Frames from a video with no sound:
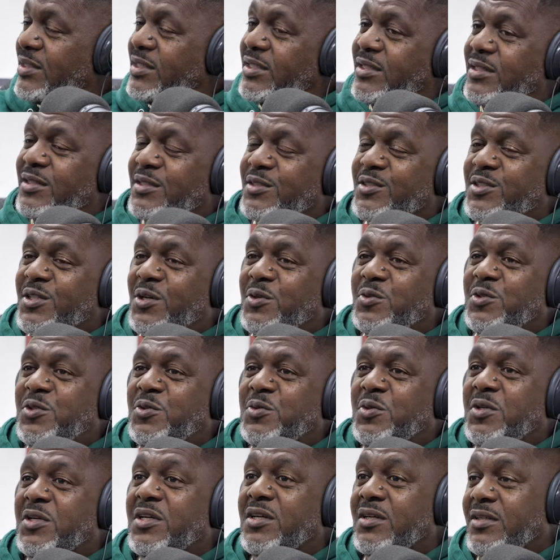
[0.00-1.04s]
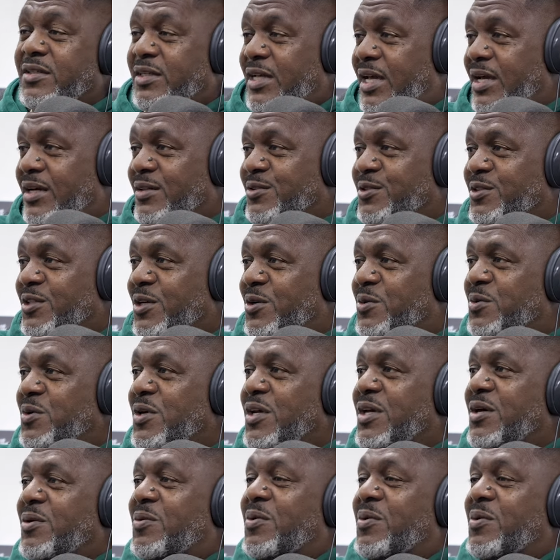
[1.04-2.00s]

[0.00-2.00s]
look, so you here now. So